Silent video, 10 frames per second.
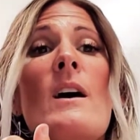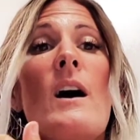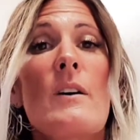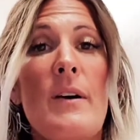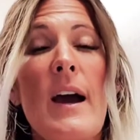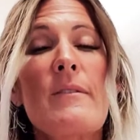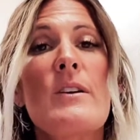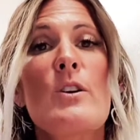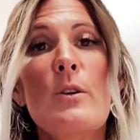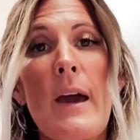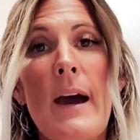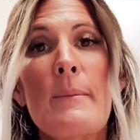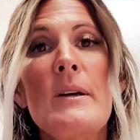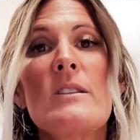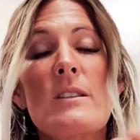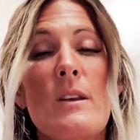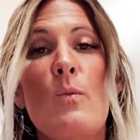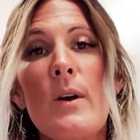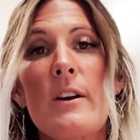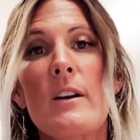of having good habits, then
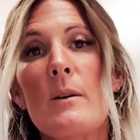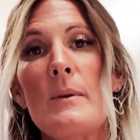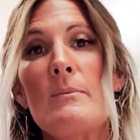we are going to be